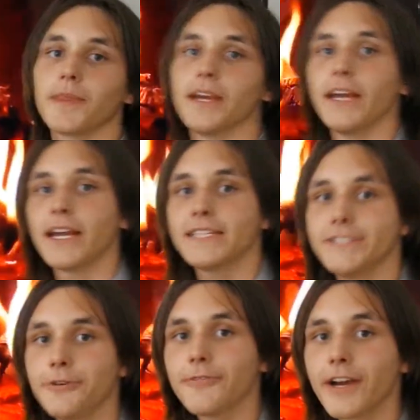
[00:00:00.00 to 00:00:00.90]
In
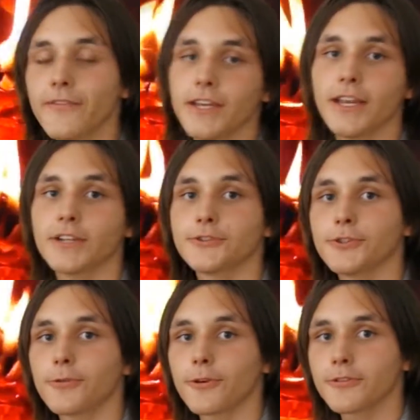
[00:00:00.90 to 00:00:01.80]
1905, the
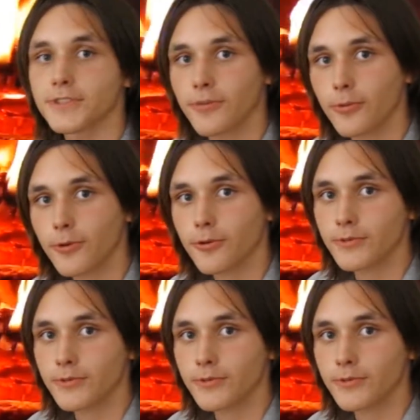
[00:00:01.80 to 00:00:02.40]
Industrial Workers of the World